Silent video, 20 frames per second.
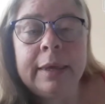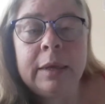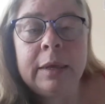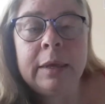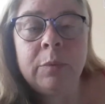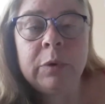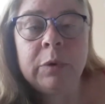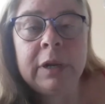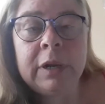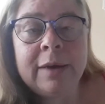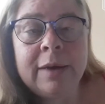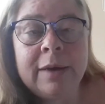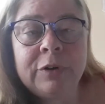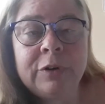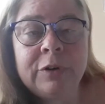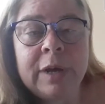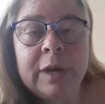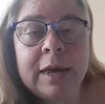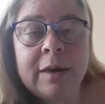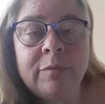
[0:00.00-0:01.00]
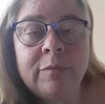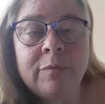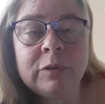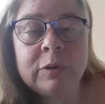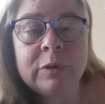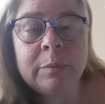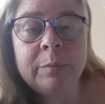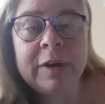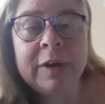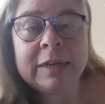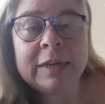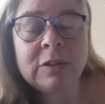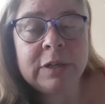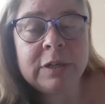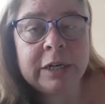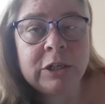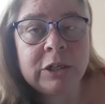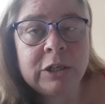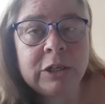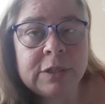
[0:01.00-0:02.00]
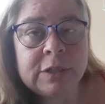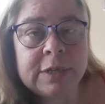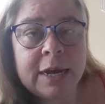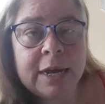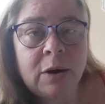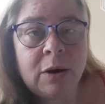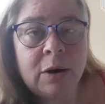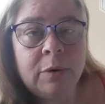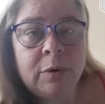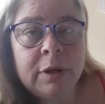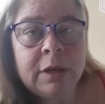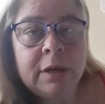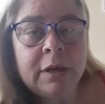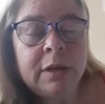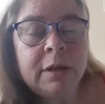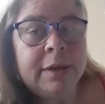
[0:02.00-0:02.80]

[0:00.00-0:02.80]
He will have to have some vaccinations now.